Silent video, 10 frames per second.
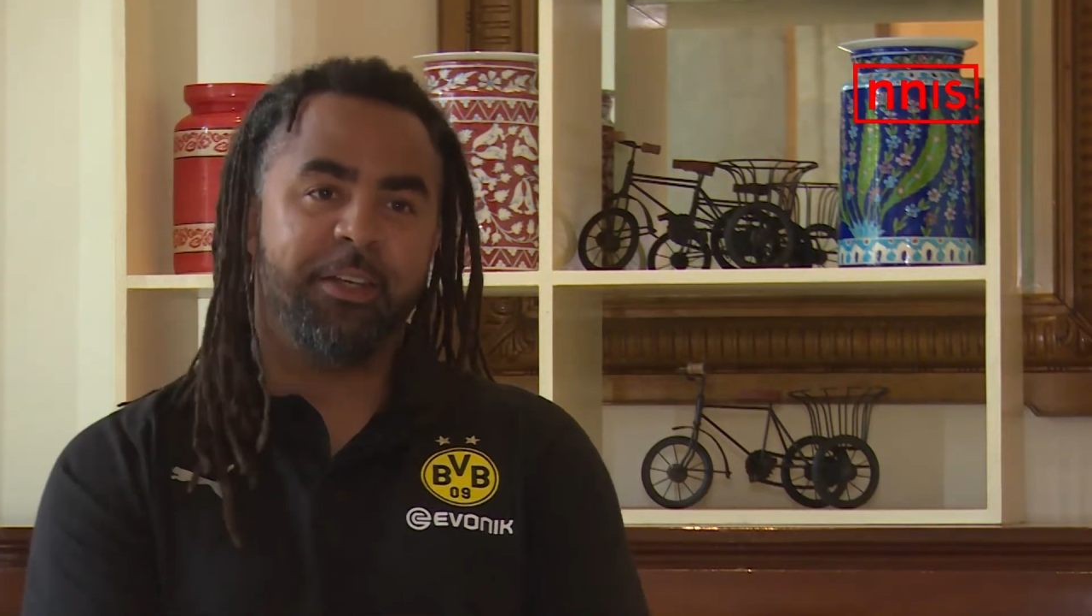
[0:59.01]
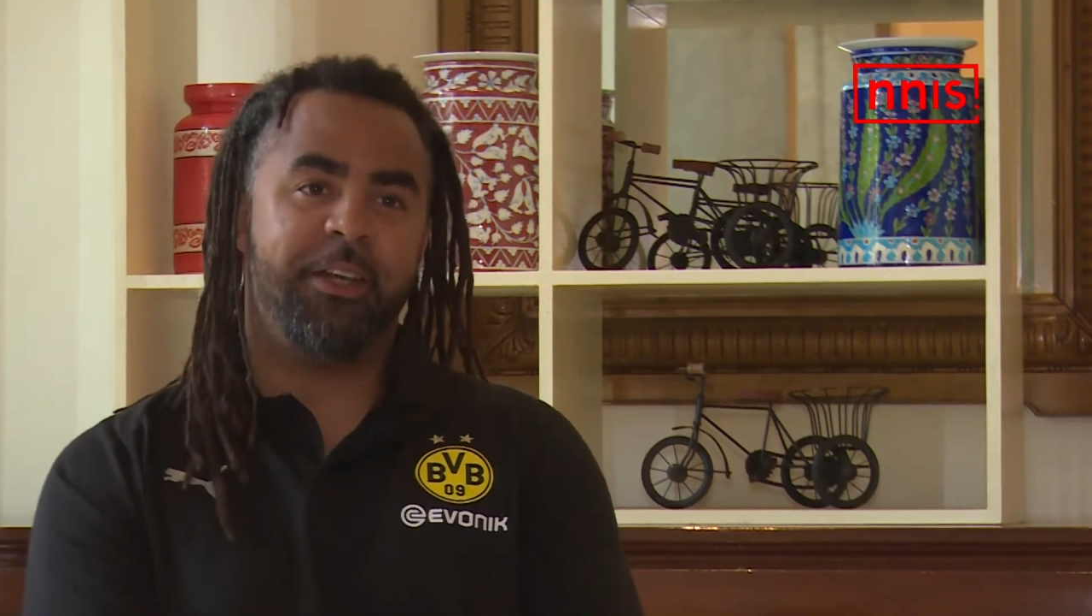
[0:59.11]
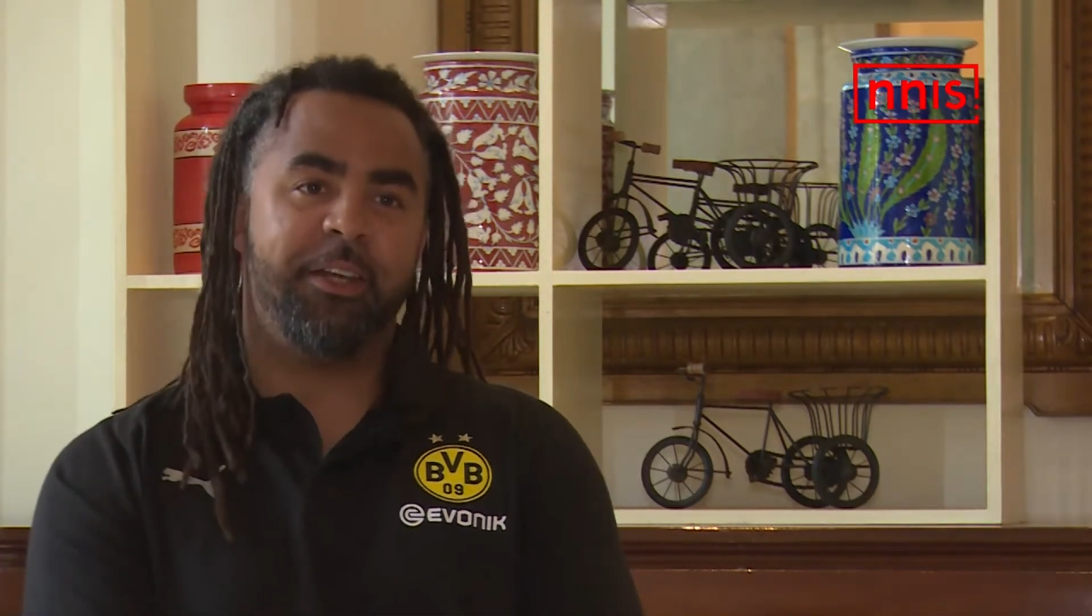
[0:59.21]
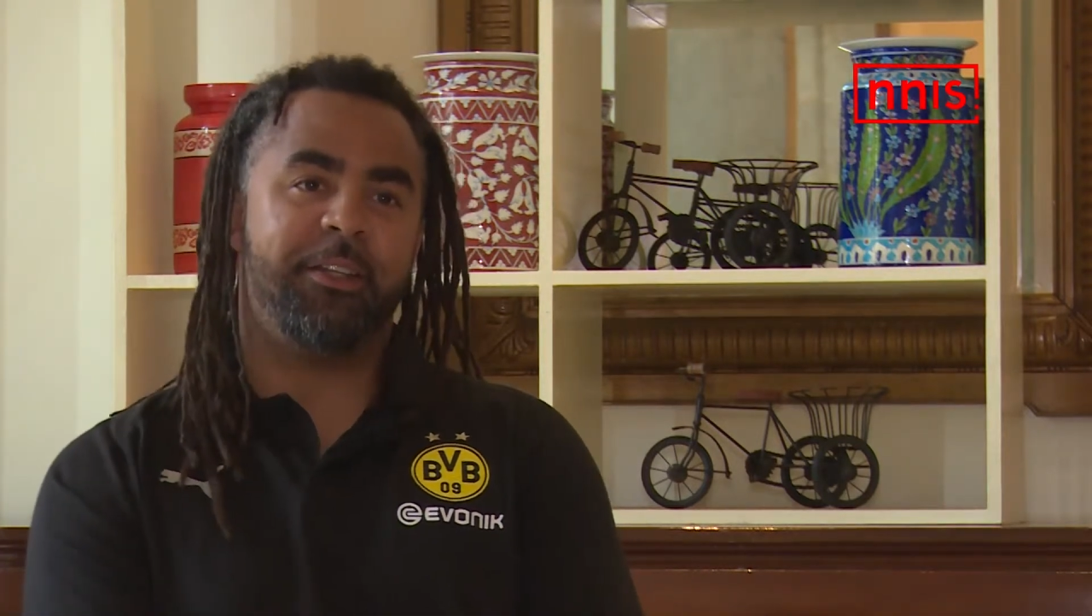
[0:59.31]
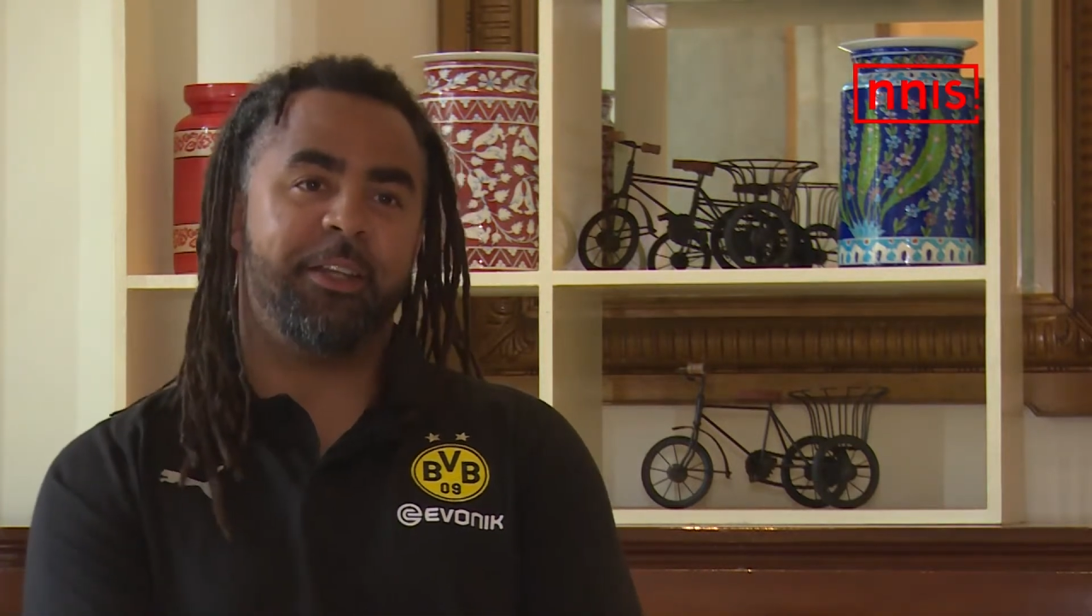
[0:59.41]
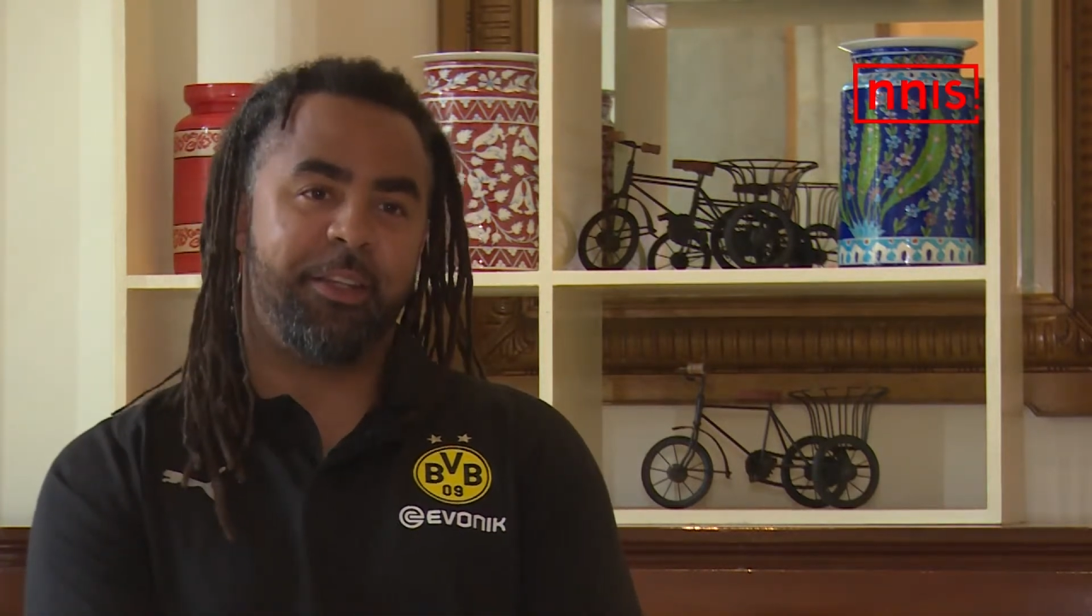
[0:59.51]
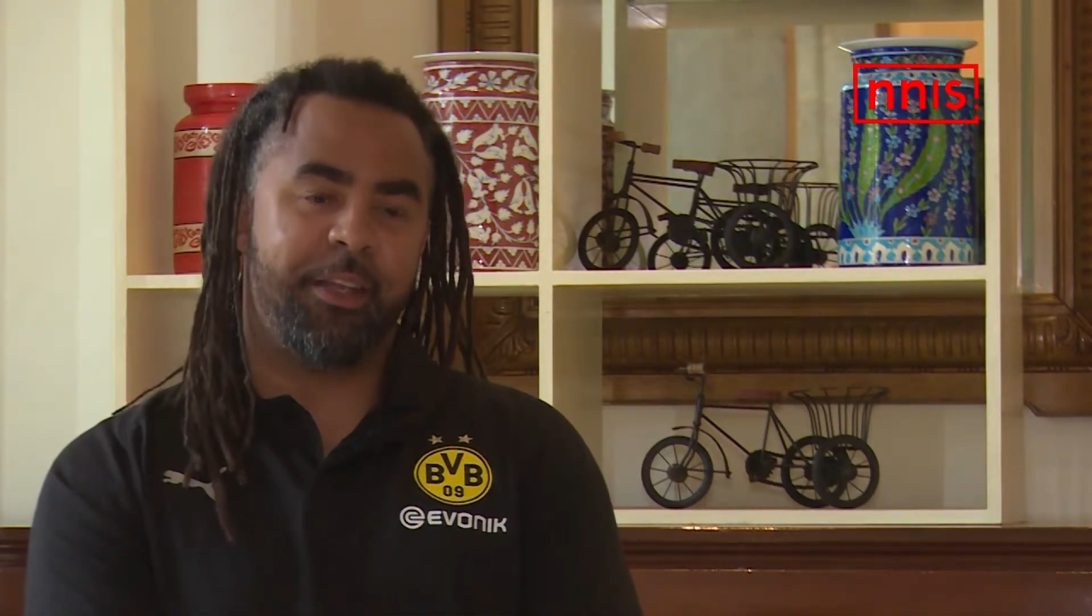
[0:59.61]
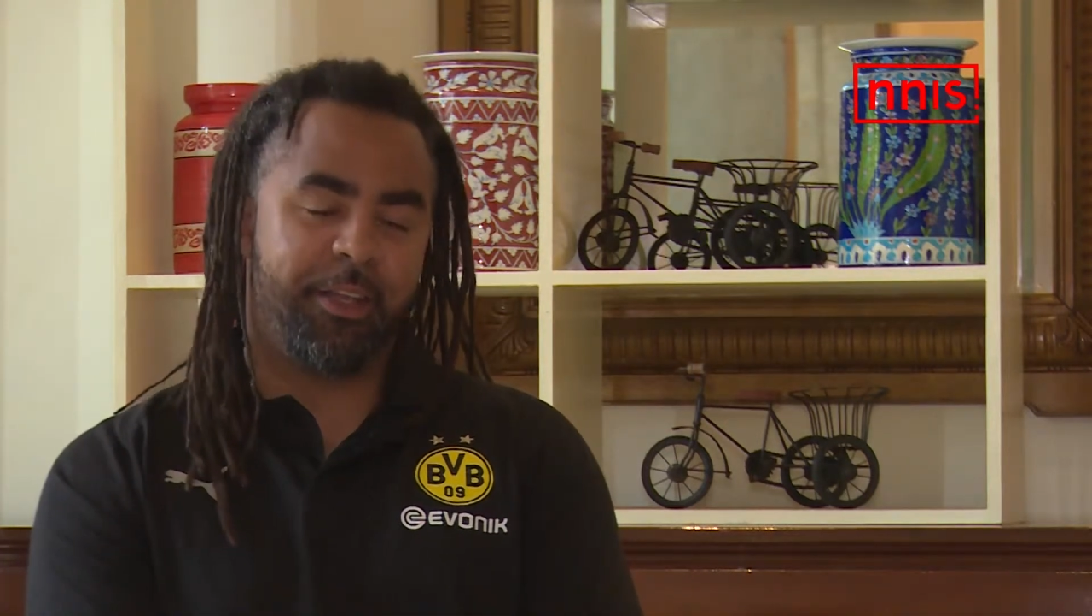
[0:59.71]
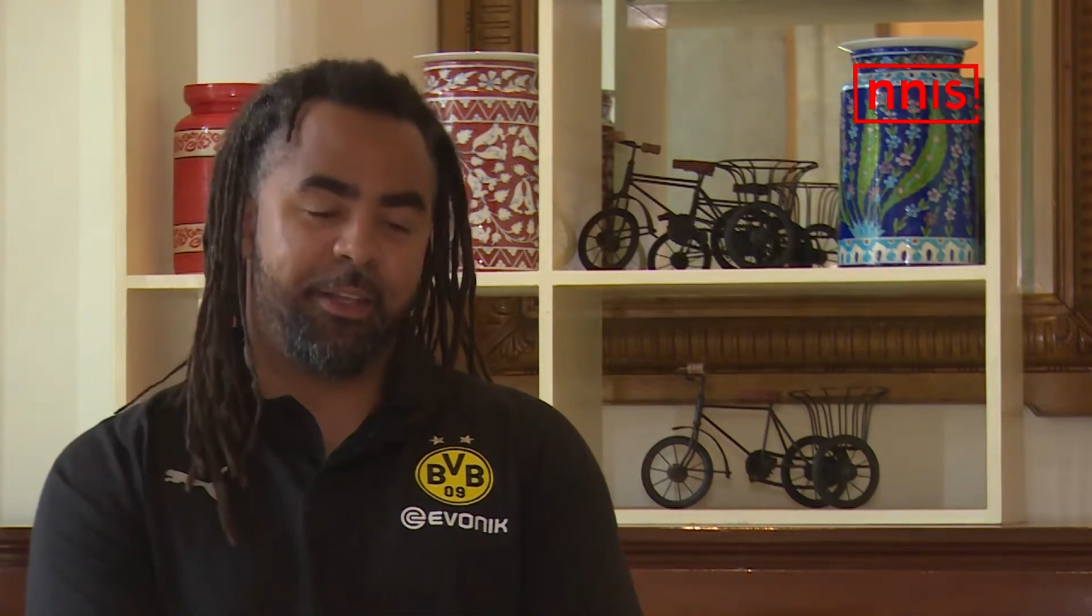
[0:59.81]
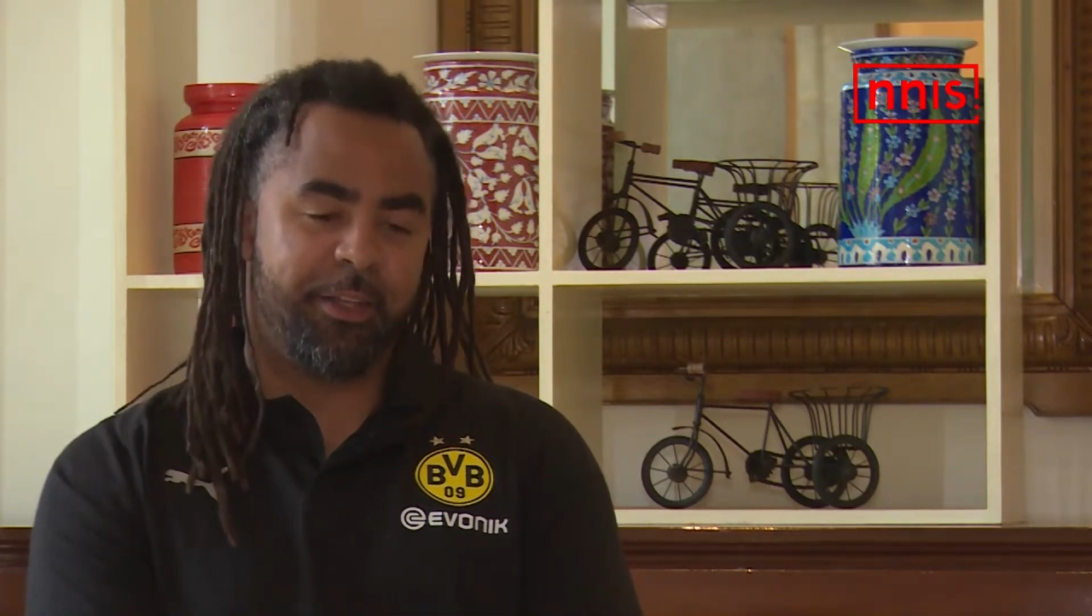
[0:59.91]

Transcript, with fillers: uh, that, they,